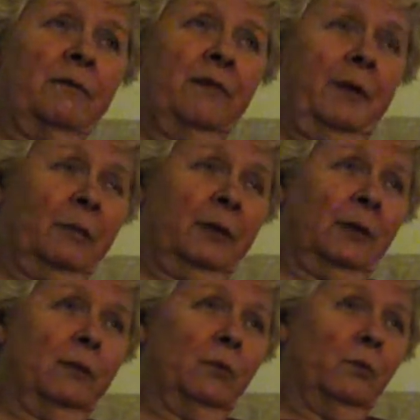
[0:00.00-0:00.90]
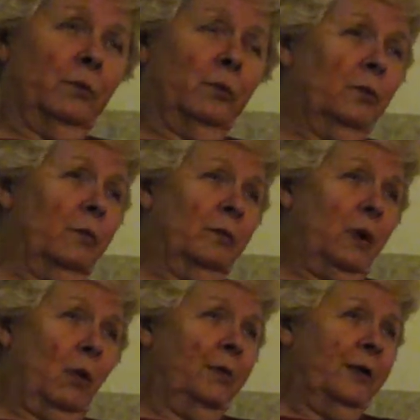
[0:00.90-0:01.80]
family
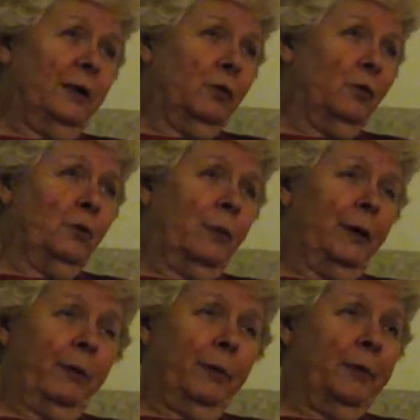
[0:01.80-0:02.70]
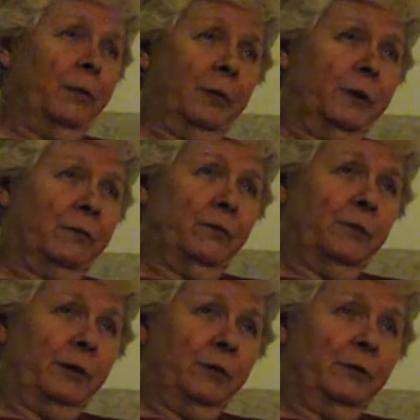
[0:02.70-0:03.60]
always had to go to my grandmother Monk's for
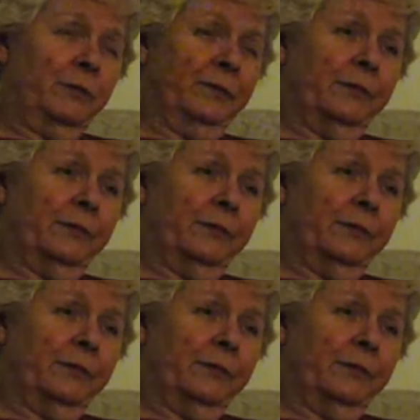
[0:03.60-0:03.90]
dinner.